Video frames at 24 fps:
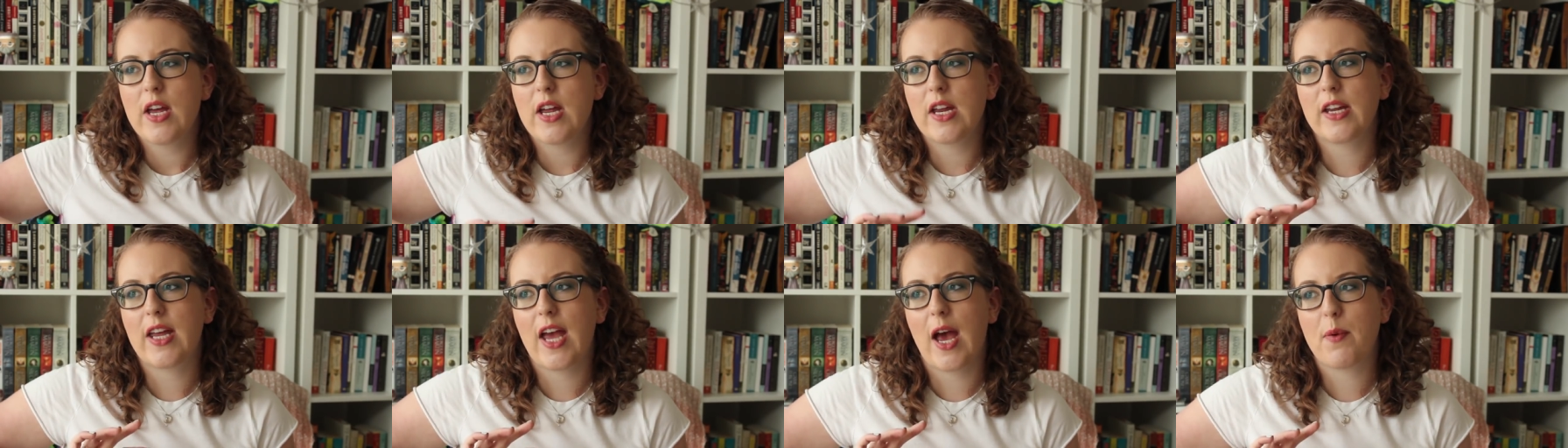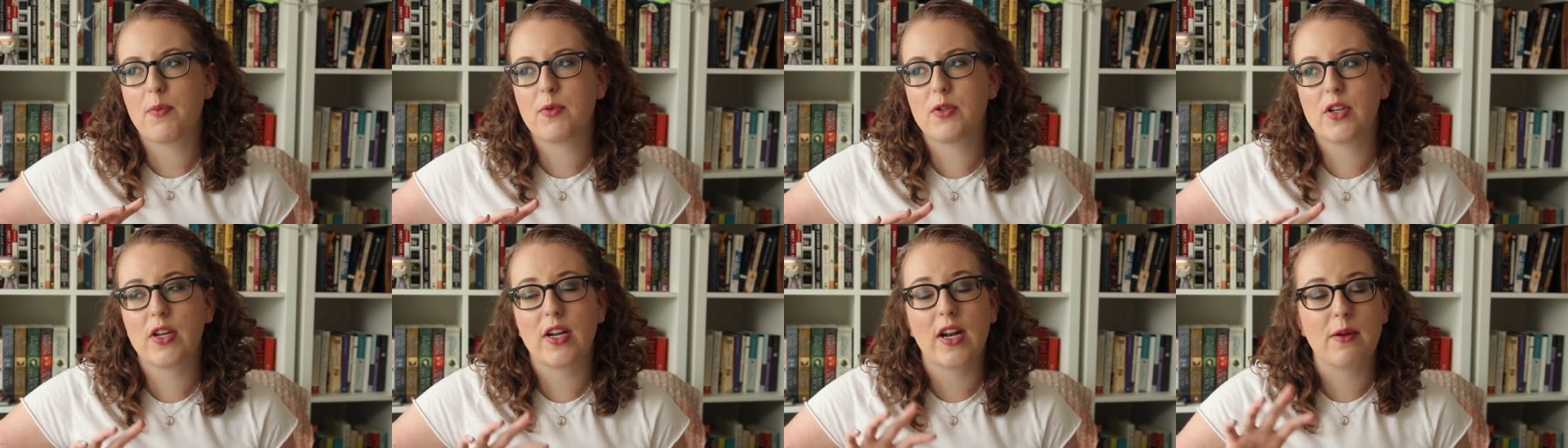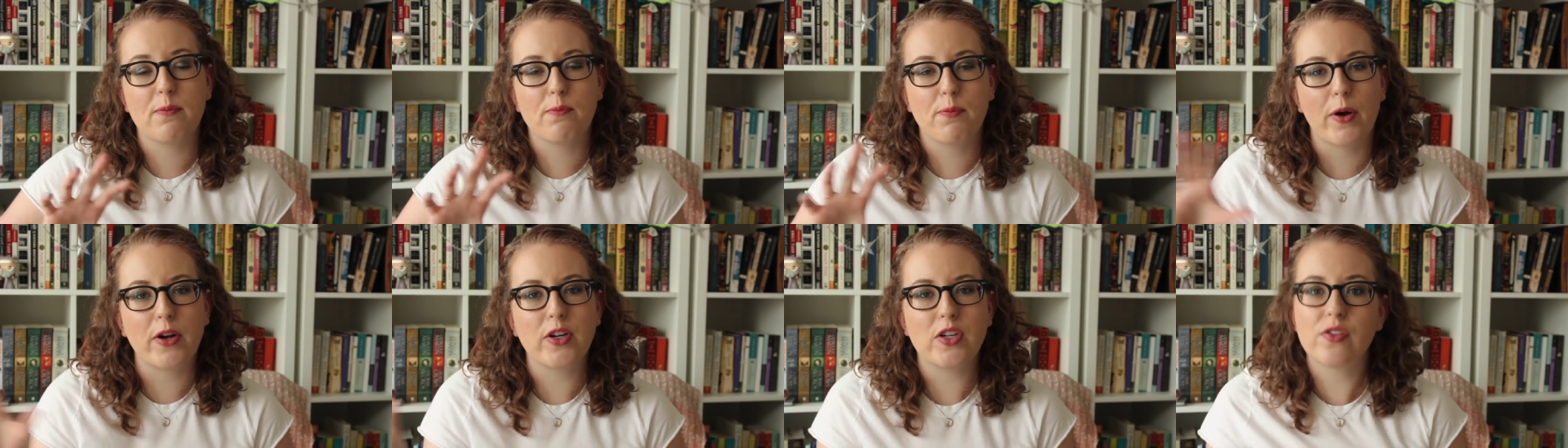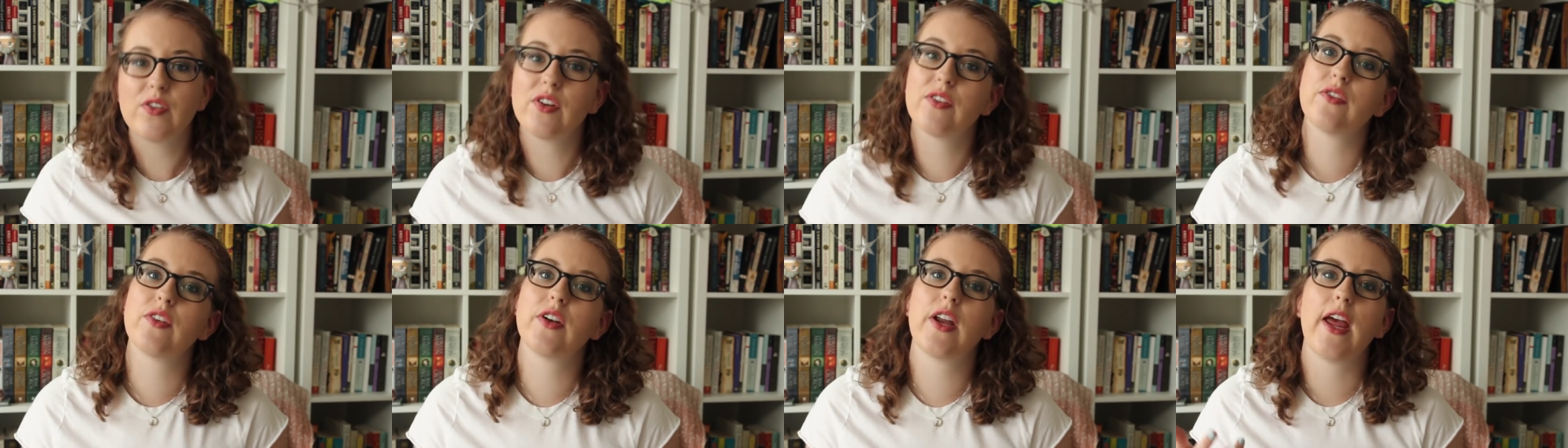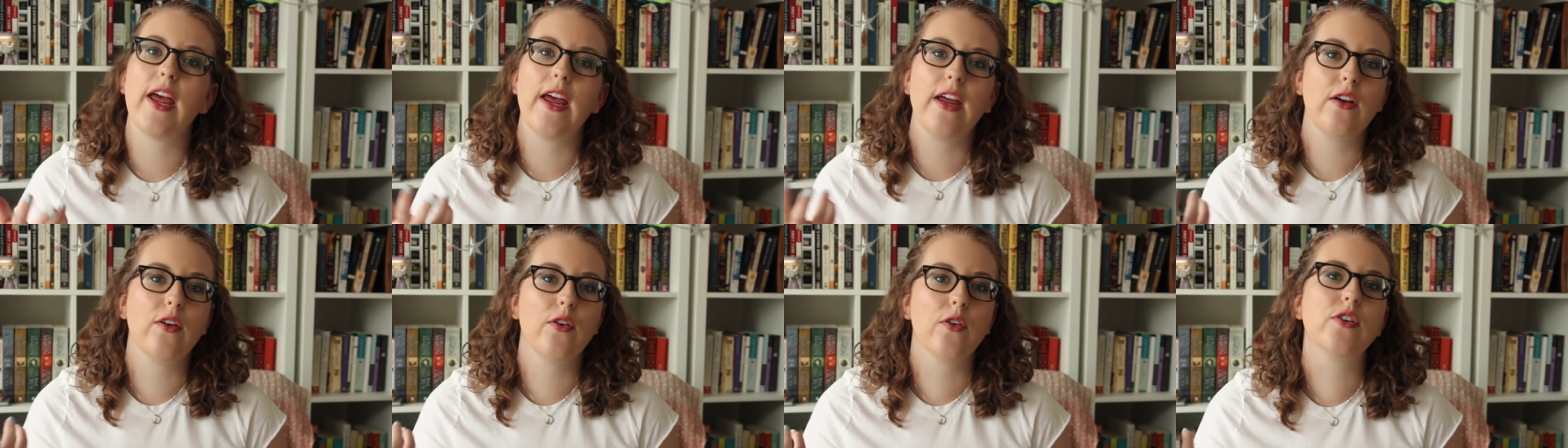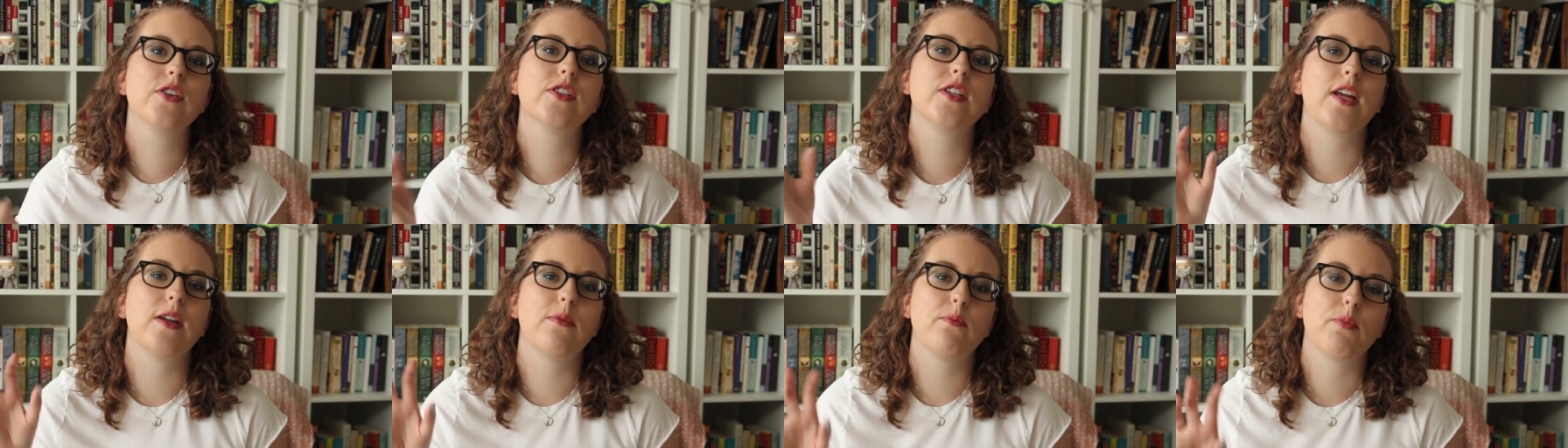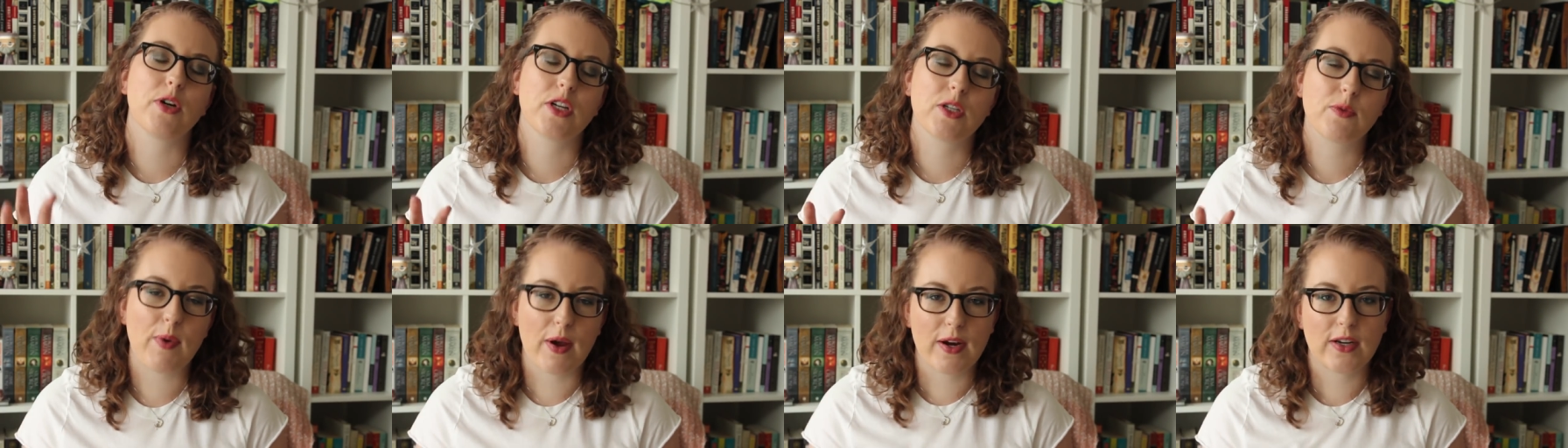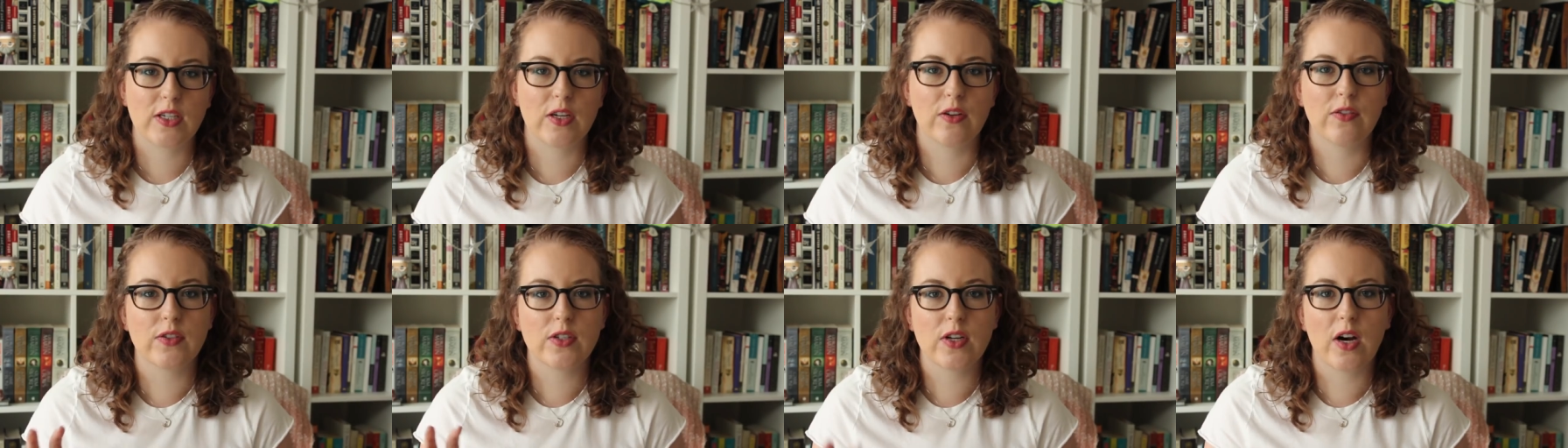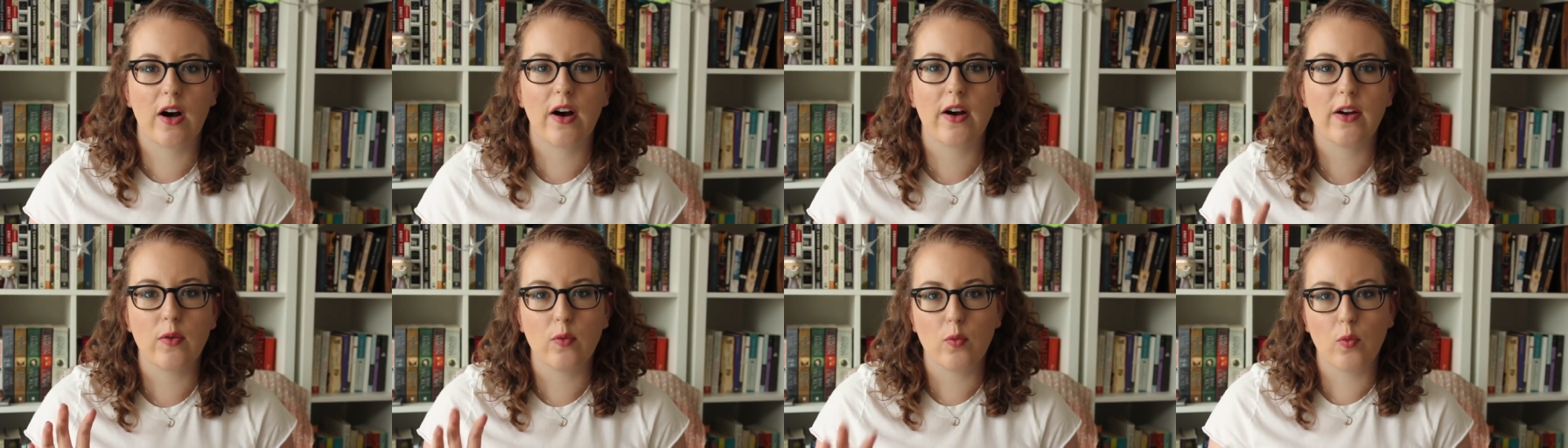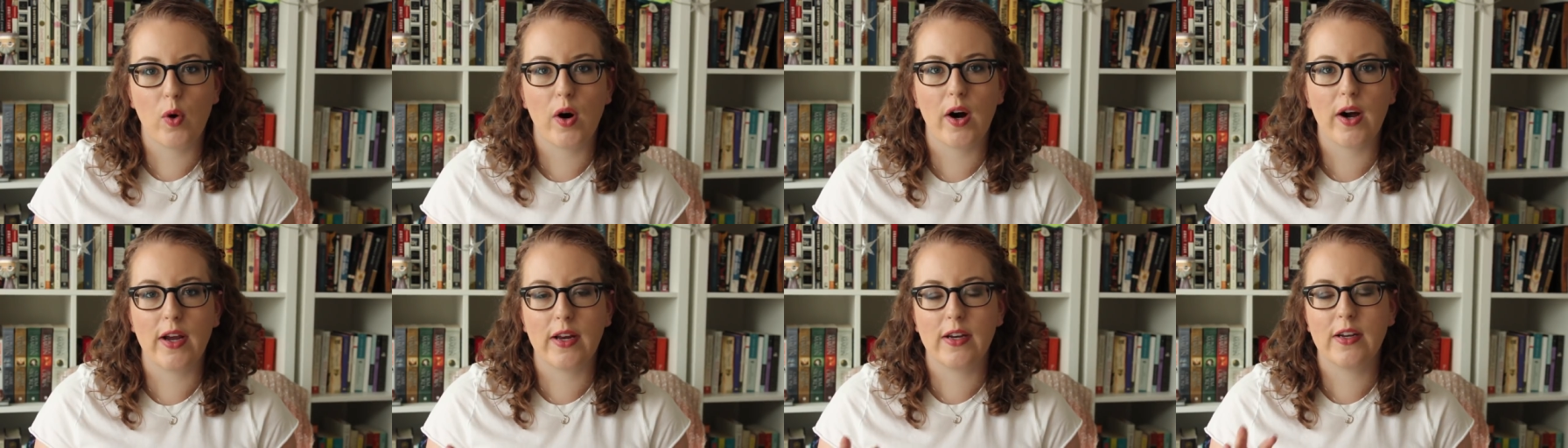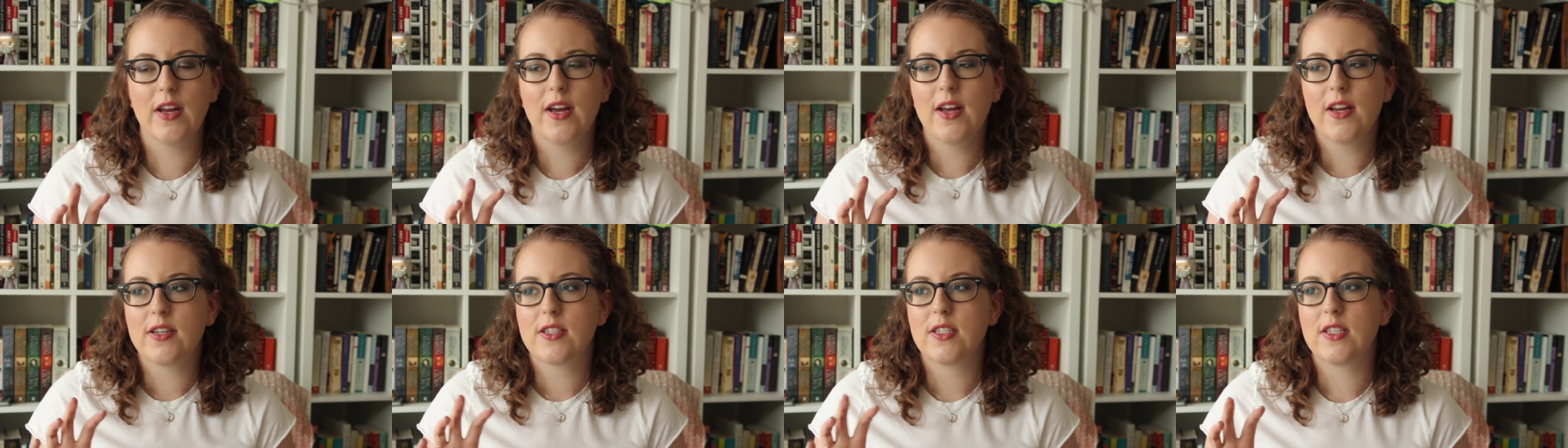encapsulate a bunch of different angles and perspectives on wine